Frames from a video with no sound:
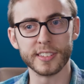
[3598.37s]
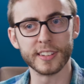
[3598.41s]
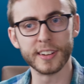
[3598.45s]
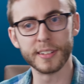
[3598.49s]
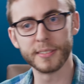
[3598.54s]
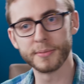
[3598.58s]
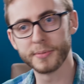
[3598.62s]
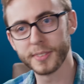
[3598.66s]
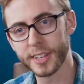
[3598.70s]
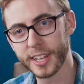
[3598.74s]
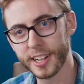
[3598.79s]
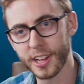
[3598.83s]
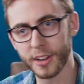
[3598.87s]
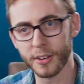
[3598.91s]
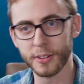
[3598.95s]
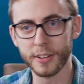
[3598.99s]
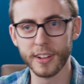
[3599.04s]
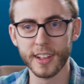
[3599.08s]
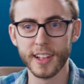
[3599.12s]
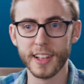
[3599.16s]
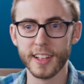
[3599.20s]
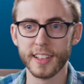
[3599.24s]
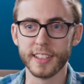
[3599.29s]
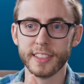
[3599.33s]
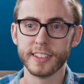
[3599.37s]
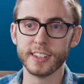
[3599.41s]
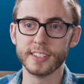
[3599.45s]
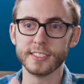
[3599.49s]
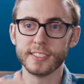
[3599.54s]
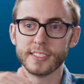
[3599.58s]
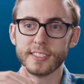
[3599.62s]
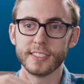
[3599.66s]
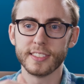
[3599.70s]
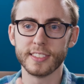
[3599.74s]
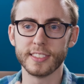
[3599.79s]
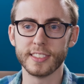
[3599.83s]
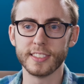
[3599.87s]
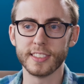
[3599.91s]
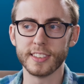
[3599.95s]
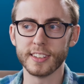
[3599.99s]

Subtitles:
And I'm, you know, there's